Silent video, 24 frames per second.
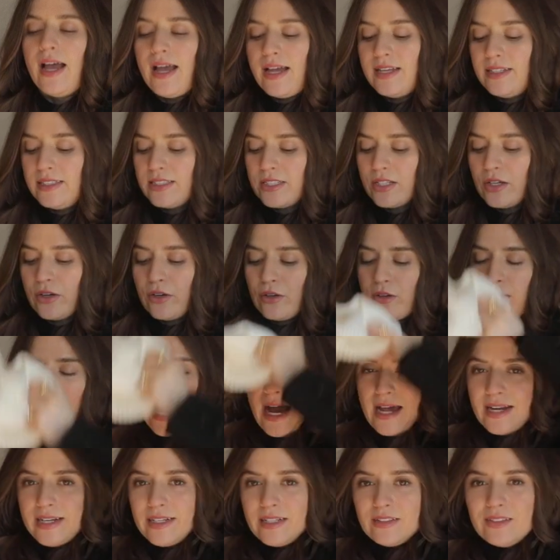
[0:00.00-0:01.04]
And so
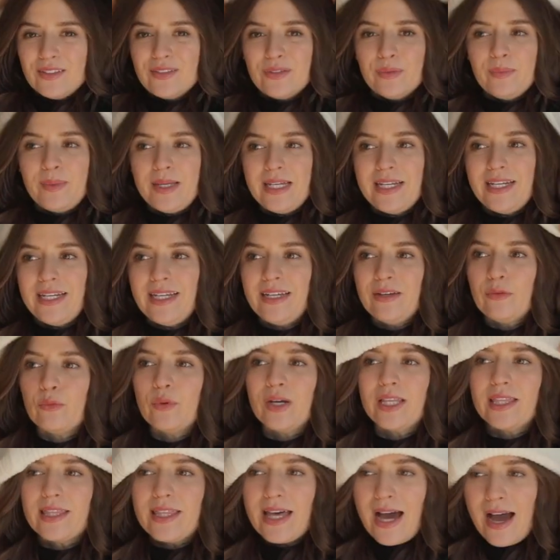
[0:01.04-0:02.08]
adding a little beanie
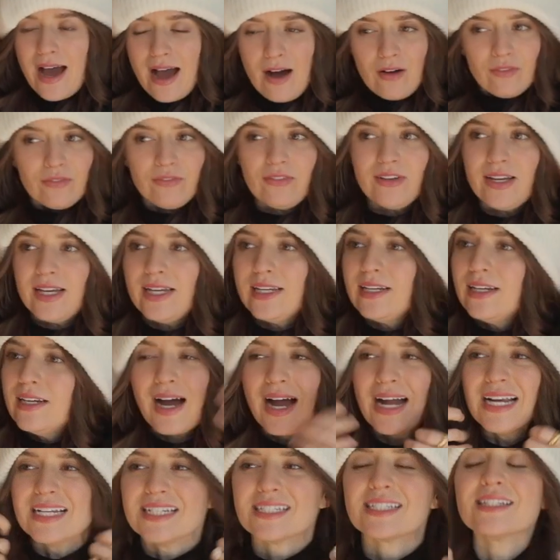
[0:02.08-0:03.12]
with that outfit,
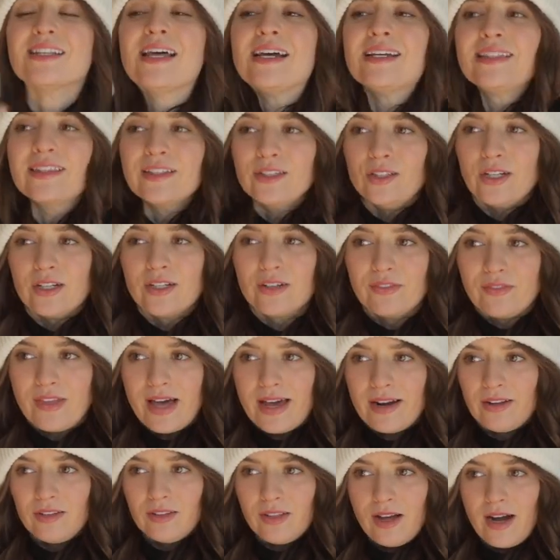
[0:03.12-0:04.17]
I just like the look of
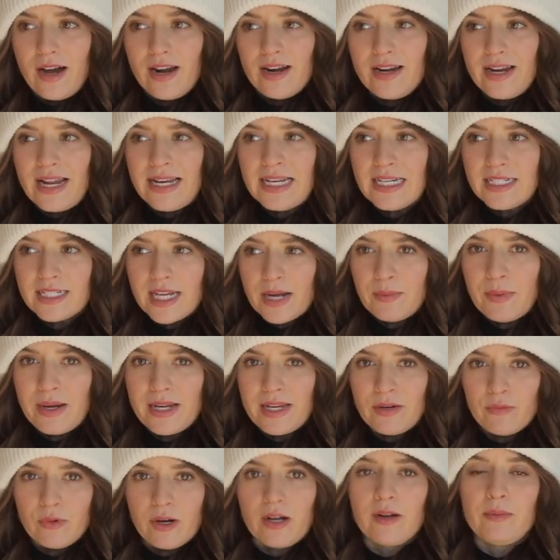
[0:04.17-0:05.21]
that a lot. Anytime I
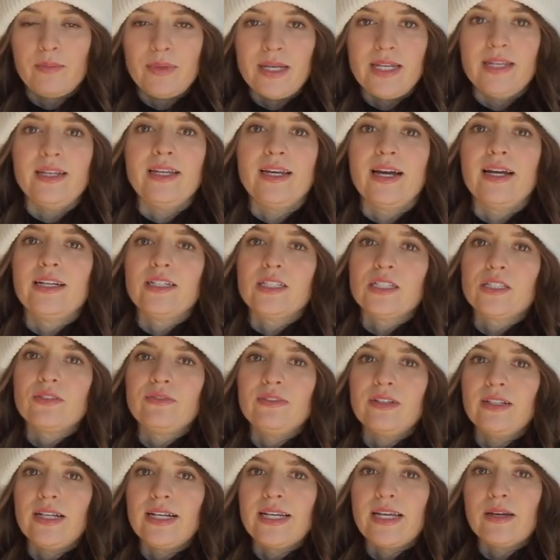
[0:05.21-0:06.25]
can wear a beanie, I just
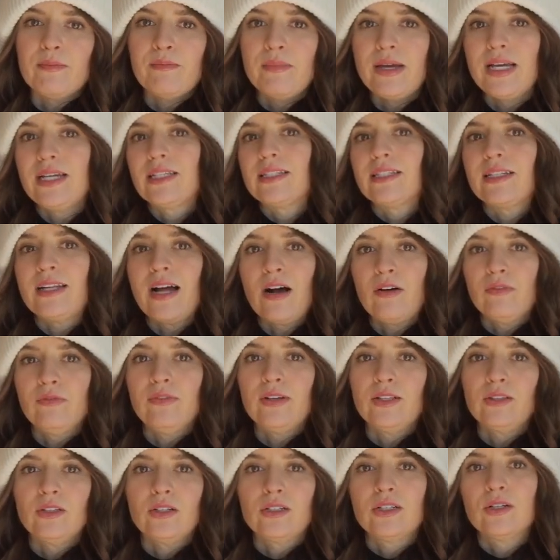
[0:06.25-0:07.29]
feel like it makes an
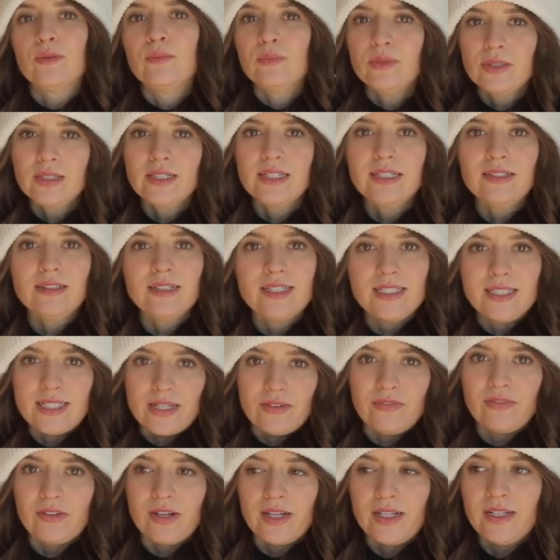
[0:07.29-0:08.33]
outfit look completely
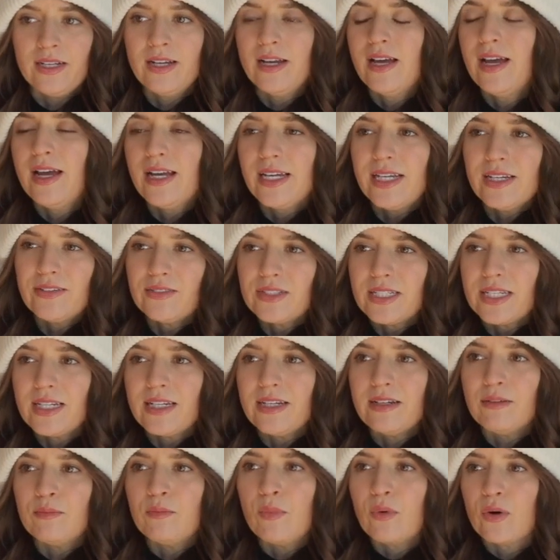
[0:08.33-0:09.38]
different. Gives
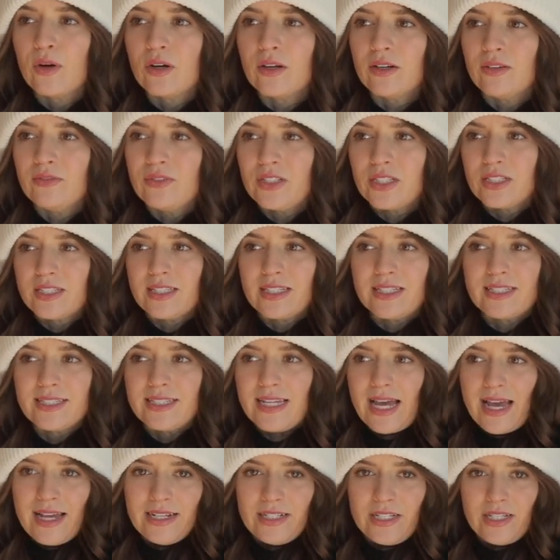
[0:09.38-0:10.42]
it more of just this
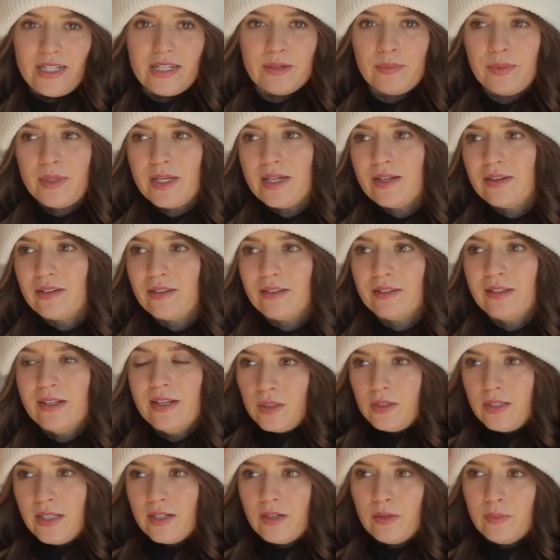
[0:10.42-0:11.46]
edgy appeal, a
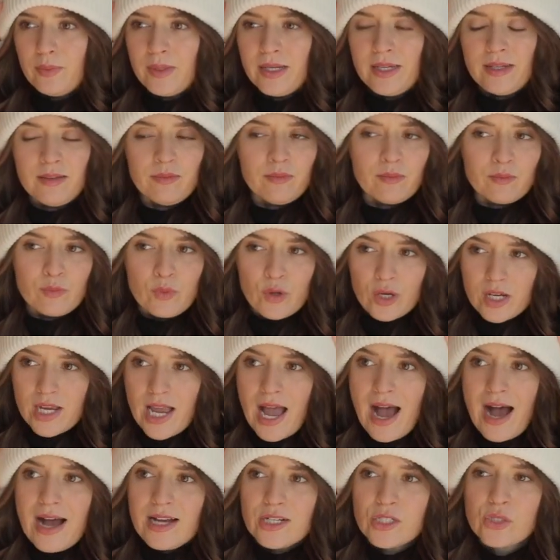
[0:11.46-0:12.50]
little bit more
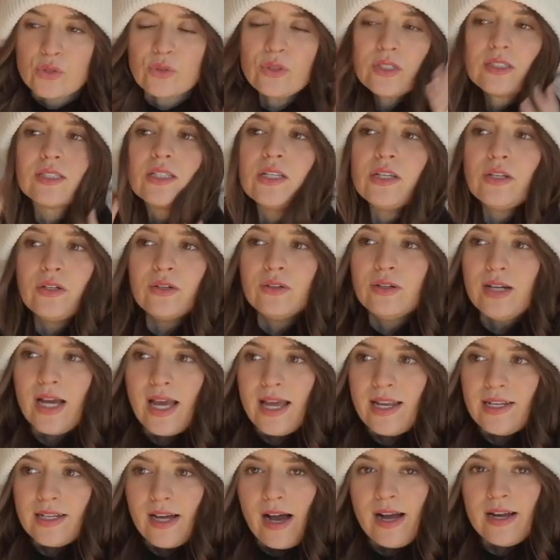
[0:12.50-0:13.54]
casual too,
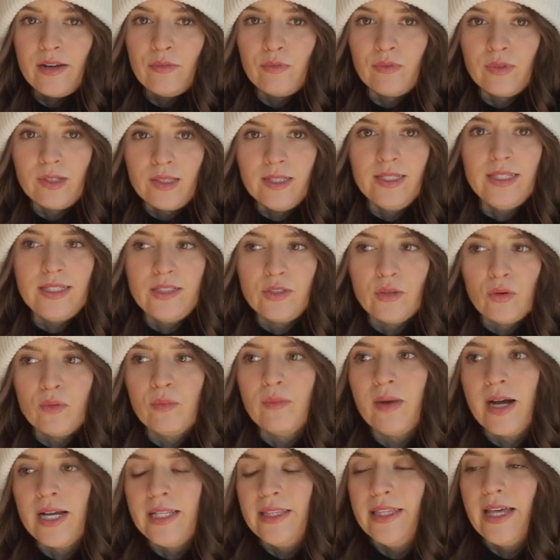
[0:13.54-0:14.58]
and I really
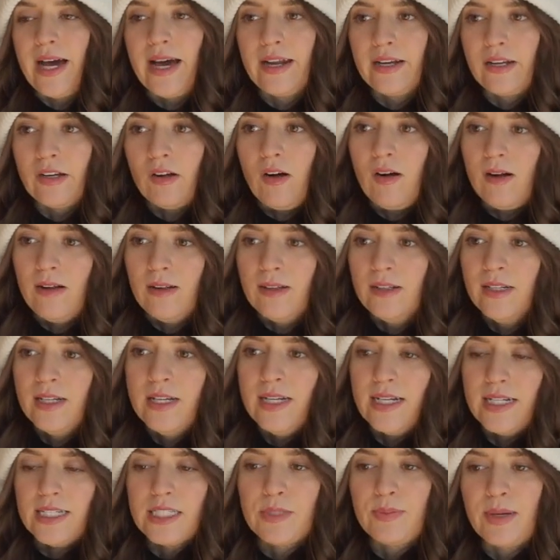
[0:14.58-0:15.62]
don't mind that at all,
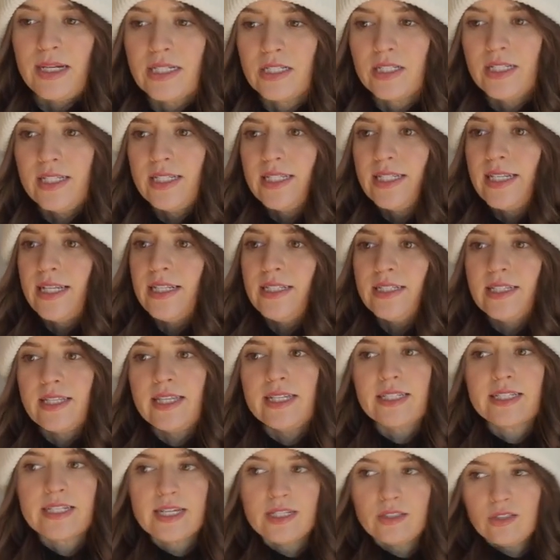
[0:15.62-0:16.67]
especially since
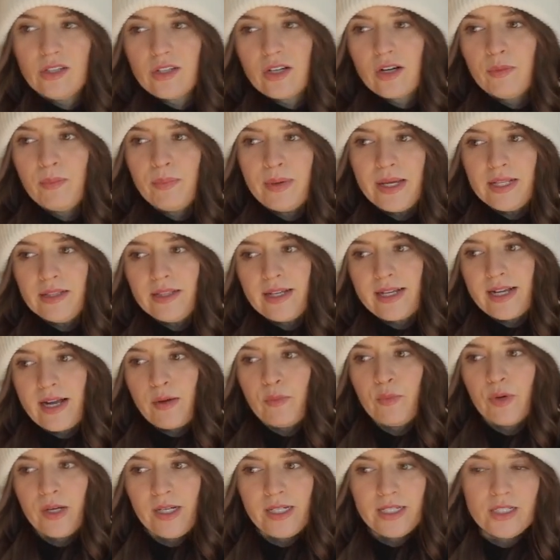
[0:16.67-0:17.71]
this can look a bit like
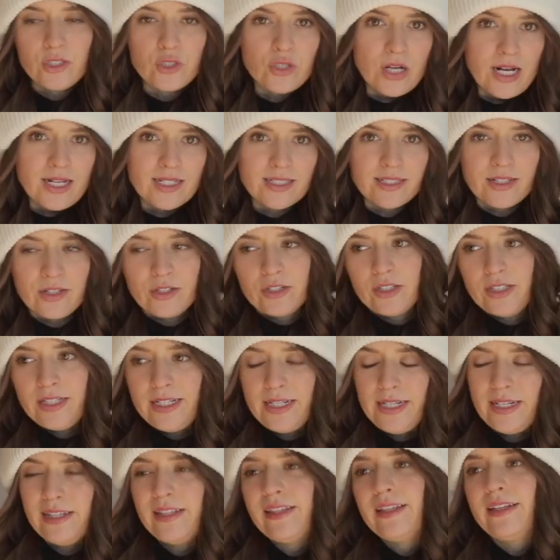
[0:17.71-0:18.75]
I'm wearing a dress
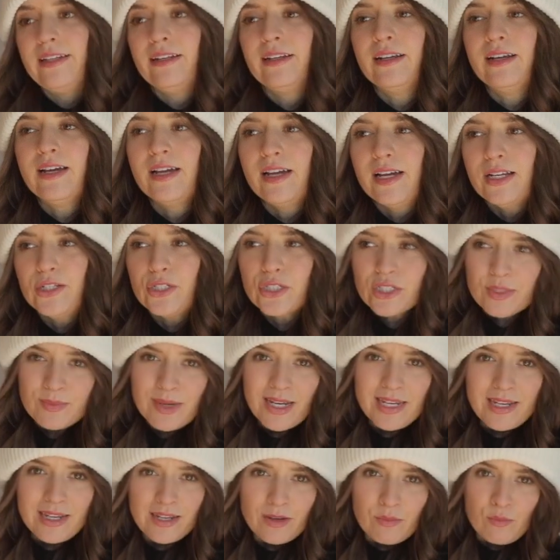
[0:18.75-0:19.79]
underneath and just
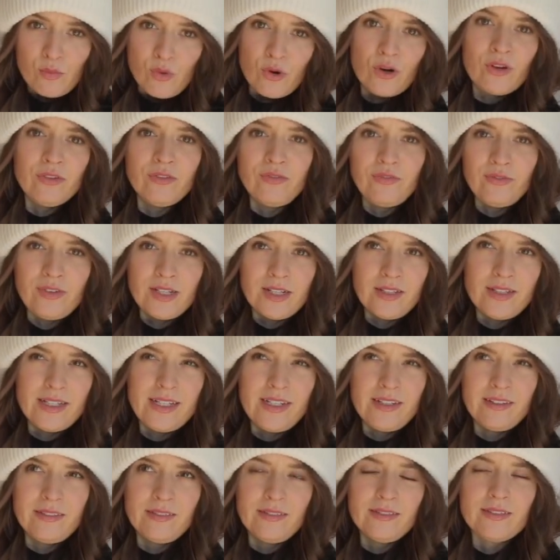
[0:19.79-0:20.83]
making it more
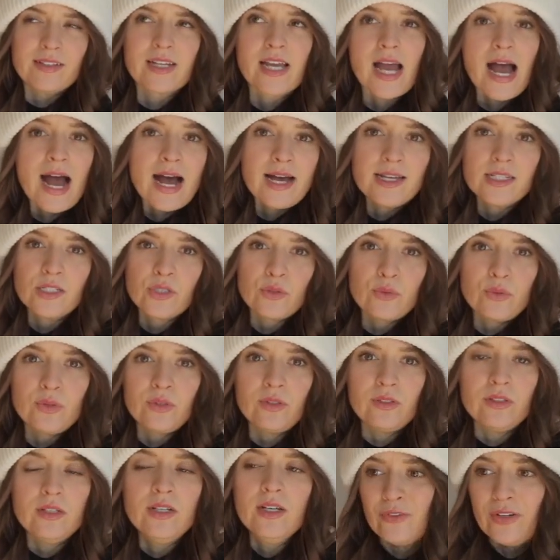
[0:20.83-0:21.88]
feeling
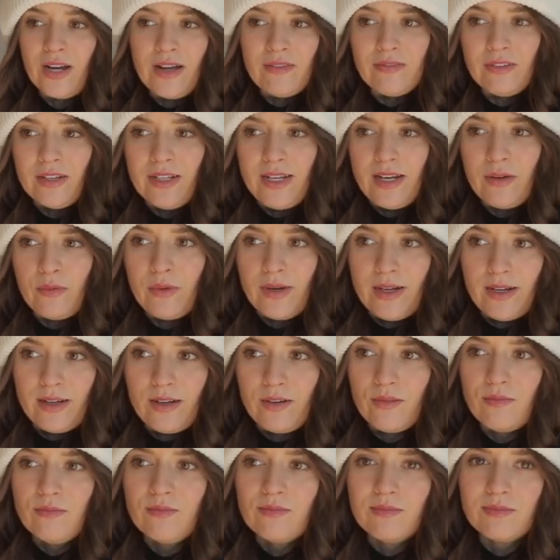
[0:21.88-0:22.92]
casual for everyday
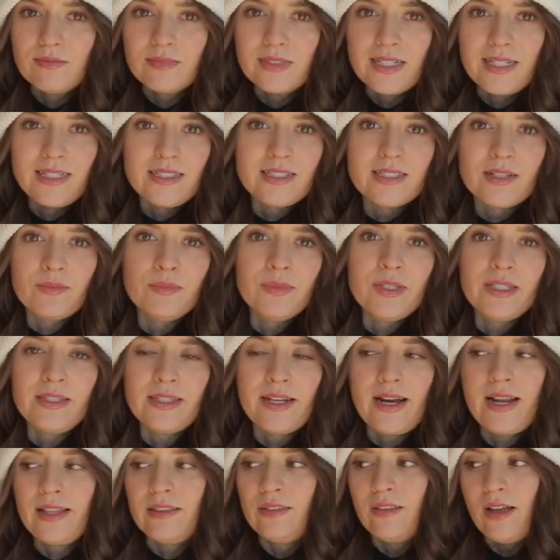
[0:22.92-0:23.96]
wear is something
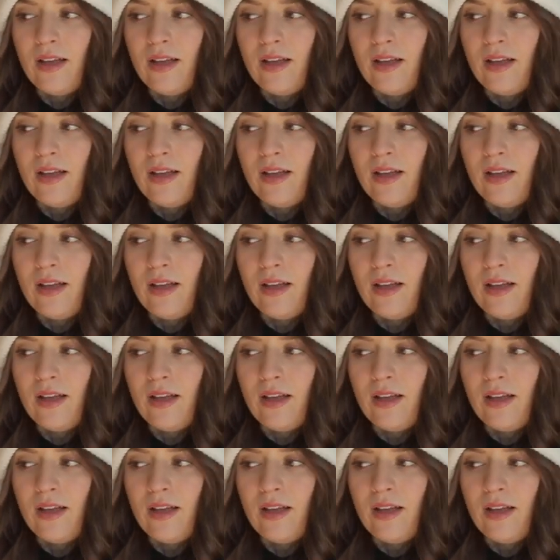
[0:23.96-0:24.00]
that I